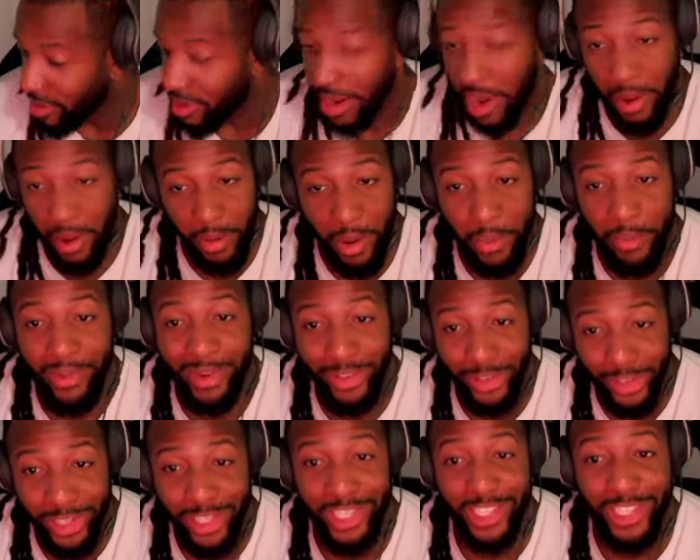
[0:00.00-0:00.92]
I'm
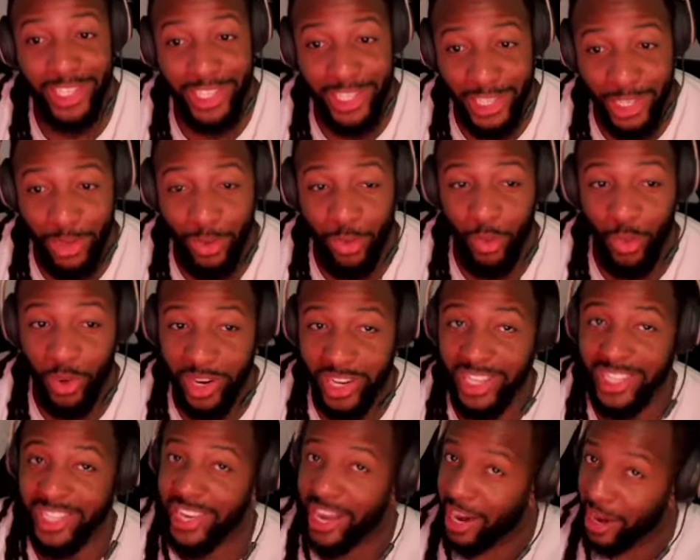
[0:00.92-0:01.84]
interested to see what
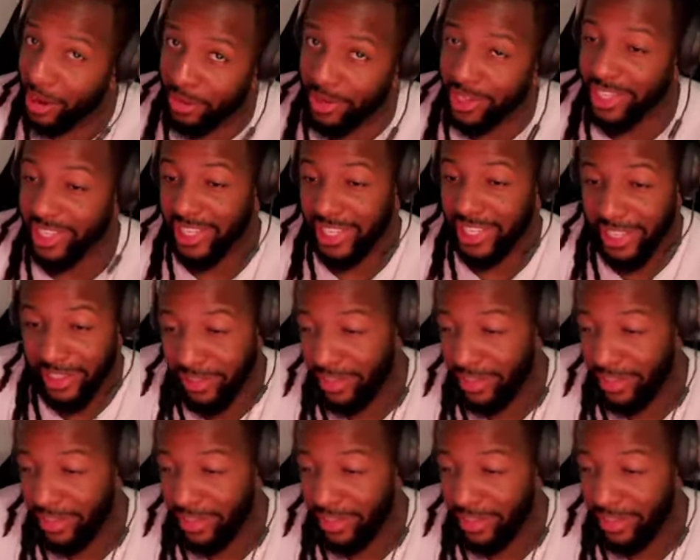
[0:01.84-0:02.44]
he's got up his sleeve.